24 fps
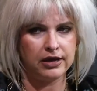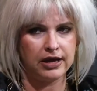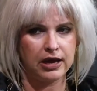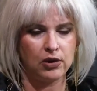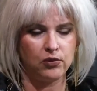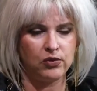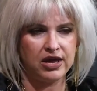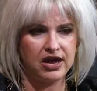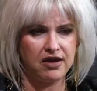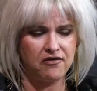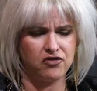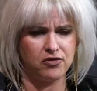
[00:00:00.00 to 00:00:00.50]
And
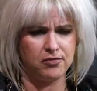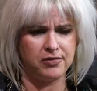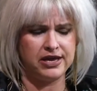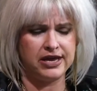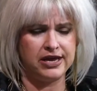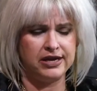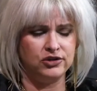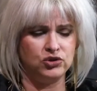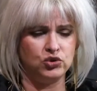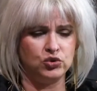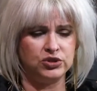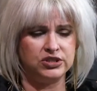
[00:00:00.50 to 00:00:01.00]
we have to be
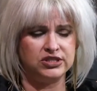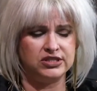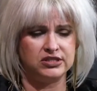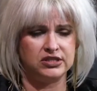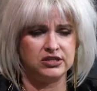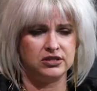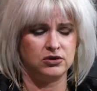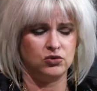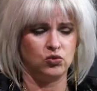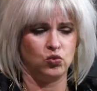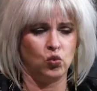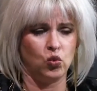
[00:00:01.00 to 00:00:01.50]
interested
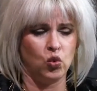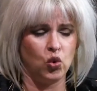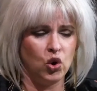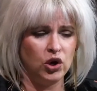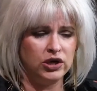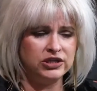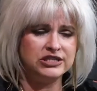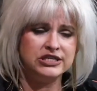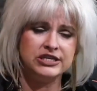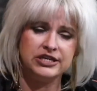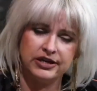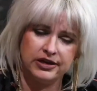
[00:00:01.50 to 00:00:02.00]
in
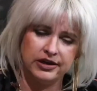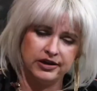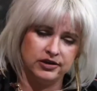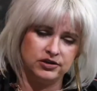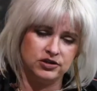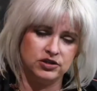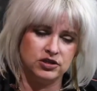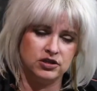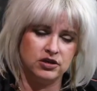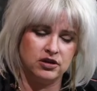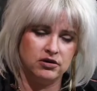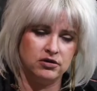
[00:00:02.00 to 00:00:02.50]
wanting
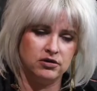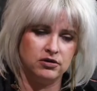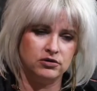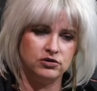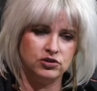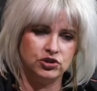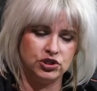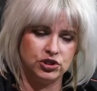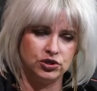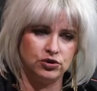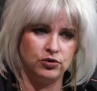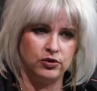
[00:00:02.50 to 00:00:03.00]

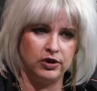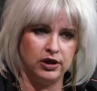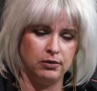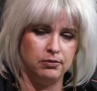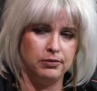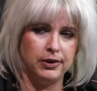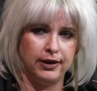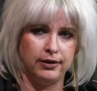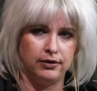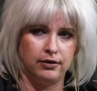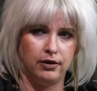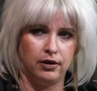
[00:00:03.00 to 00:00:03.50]
to get
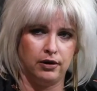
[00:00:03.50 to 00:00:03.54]
better.